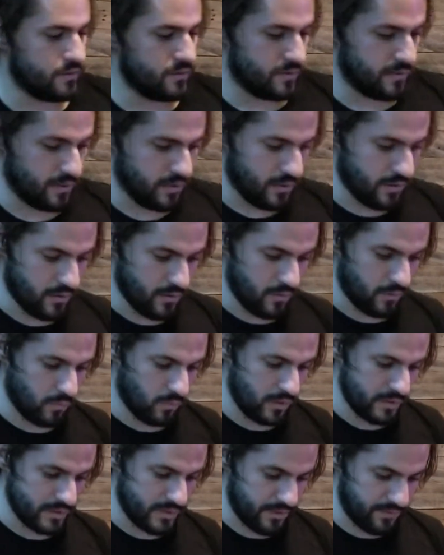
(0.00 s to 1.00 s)
So
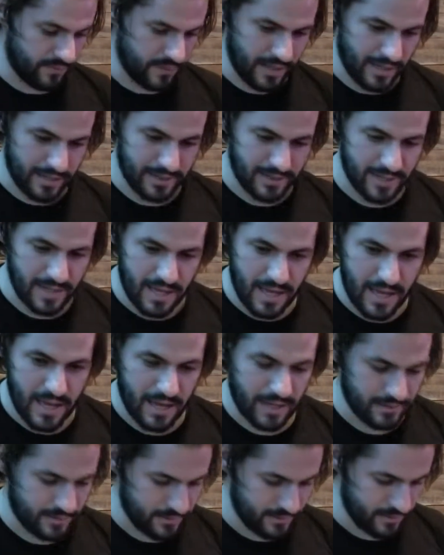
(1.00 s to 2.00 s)
once I've got
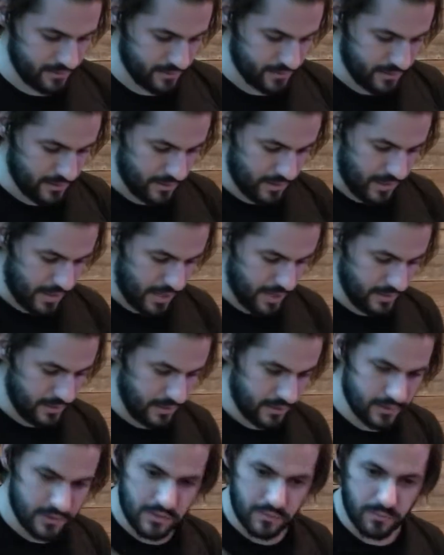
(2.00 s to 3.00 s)
that, I need
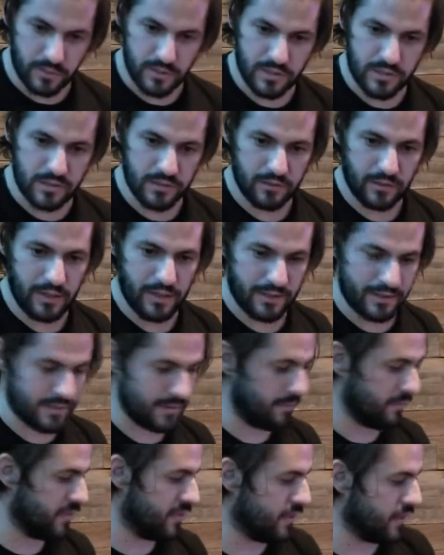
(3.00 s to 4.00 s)
to switch to like
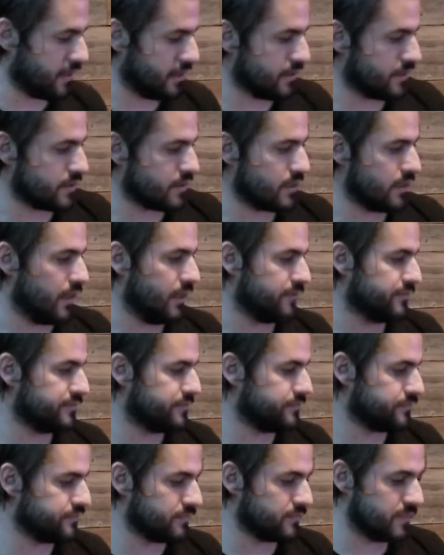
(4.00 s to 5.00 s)
some thicker stuff.
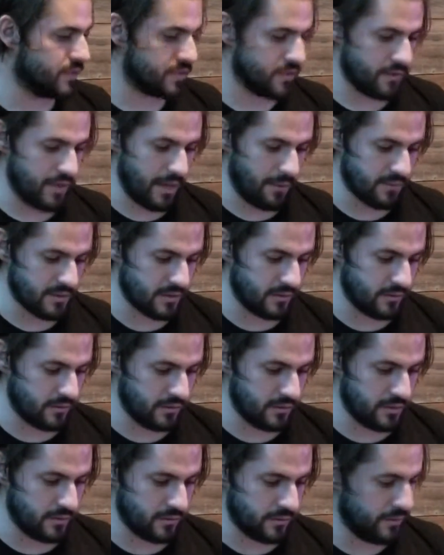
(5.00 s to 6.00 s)
So that was a little
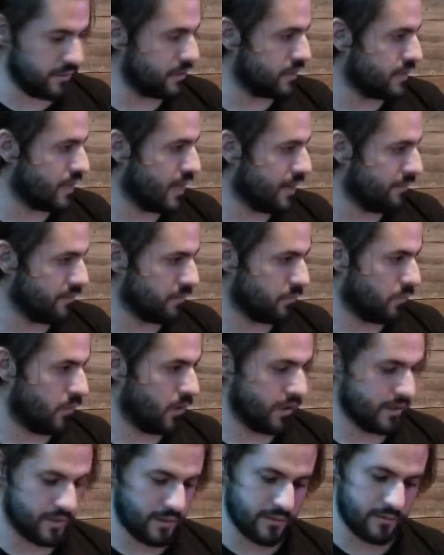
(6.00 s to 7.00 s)
diluted down with
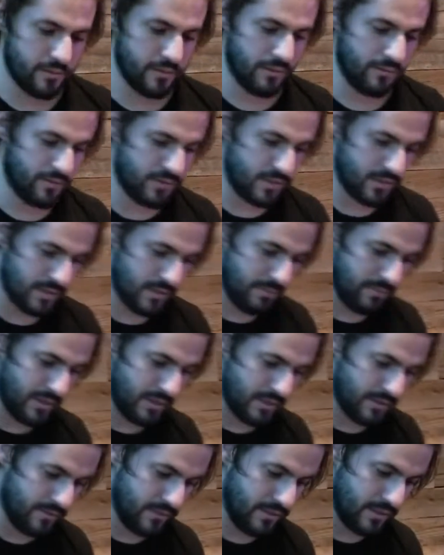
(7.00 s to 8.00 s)
water. So it's just a
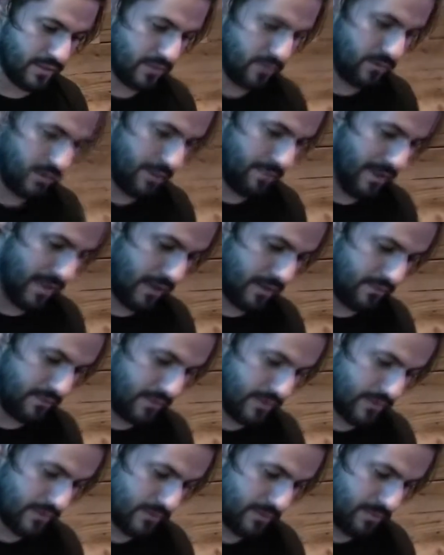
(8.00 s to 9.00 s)
mix of these two, and I'm out of
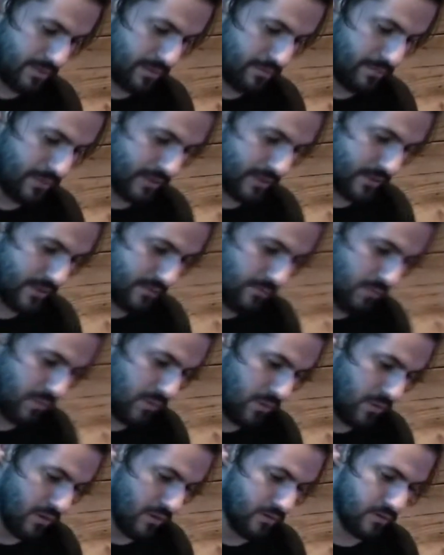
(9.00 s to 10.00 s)
it, so I'm going to mix some
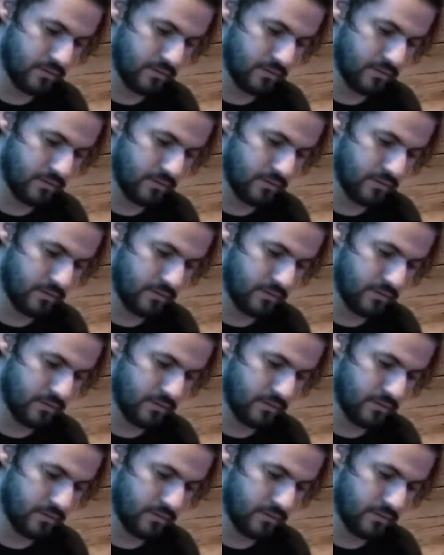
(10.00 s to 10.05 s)
more.